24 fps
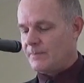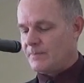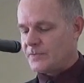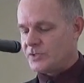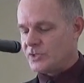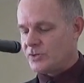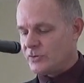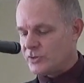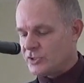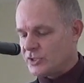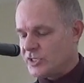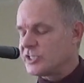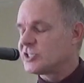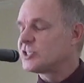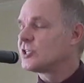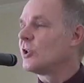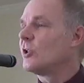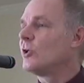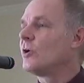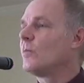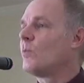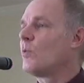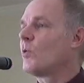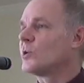So is this a
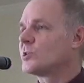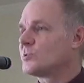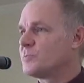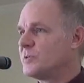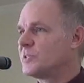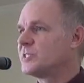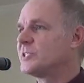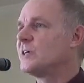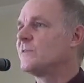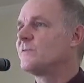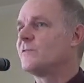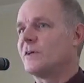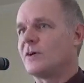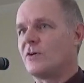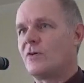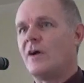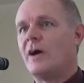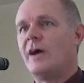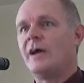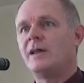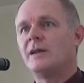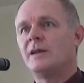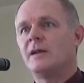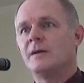little more specific,
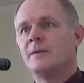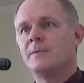right?